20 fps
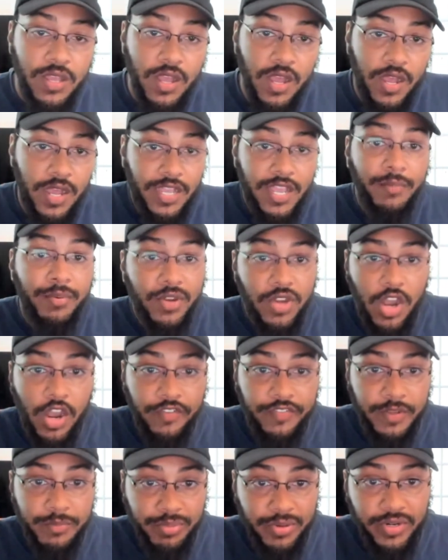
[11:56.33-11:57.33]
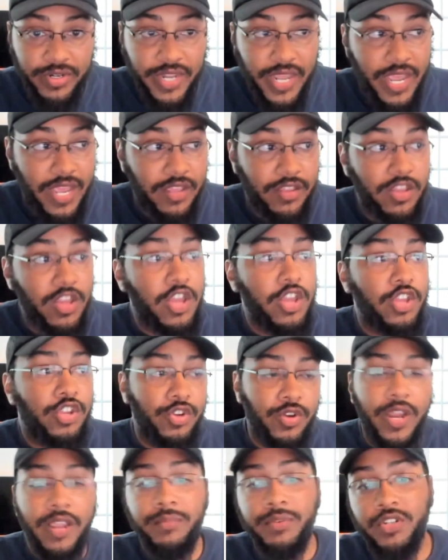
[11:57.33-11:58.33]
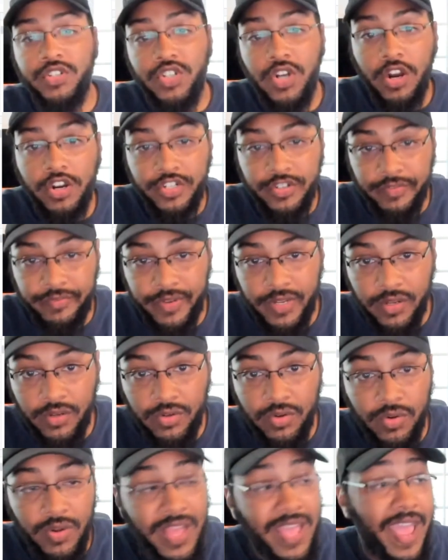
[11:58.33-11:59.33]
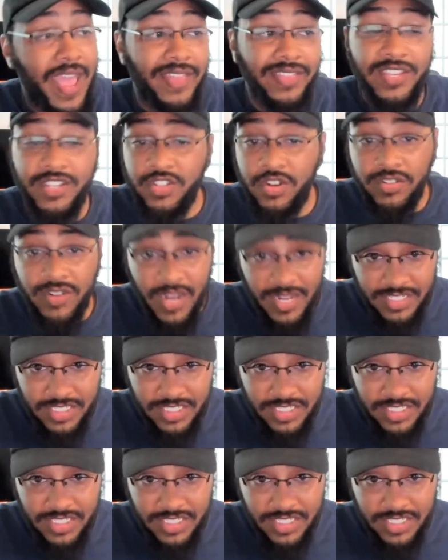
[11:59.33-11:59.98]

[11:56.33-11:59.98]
a cup of coffee per day, you're able to charge your vehicle. And these are not